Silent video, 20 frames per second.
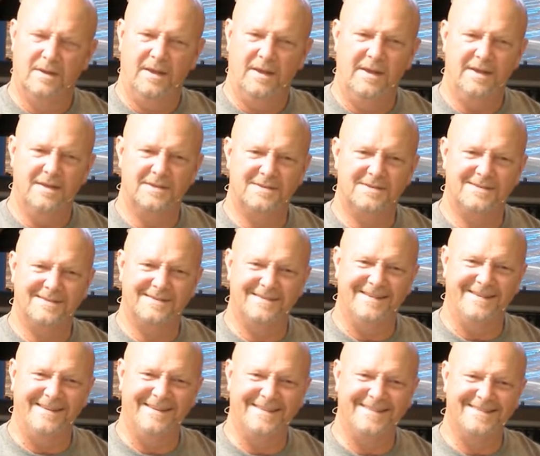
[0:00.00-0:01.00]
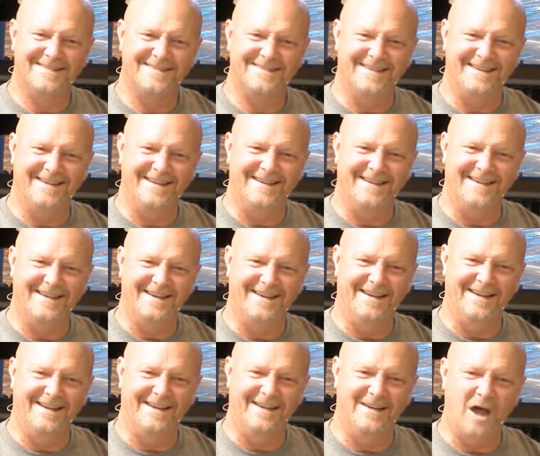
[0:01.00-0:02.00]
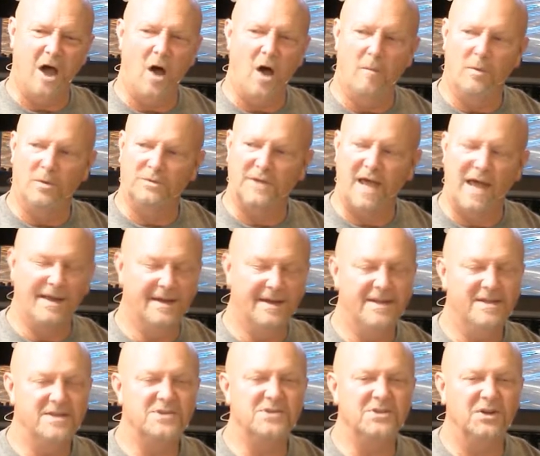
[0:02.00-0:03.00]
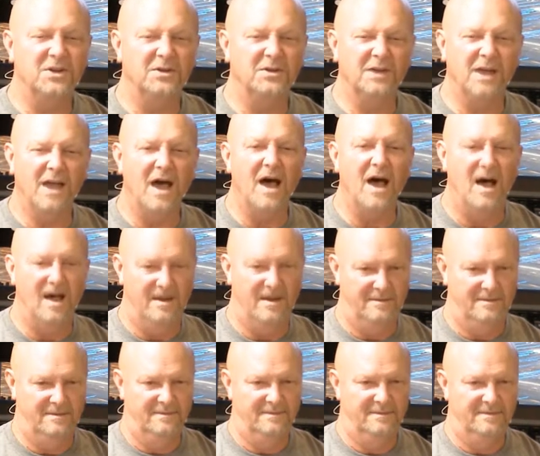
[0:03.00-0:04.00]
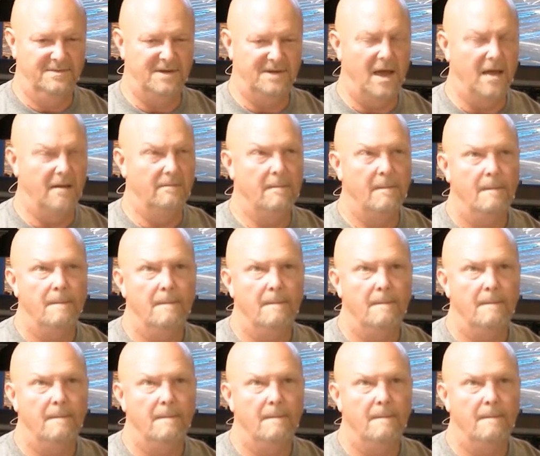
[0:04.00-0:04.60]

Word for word: is is uh, almost like an insult to God. It's like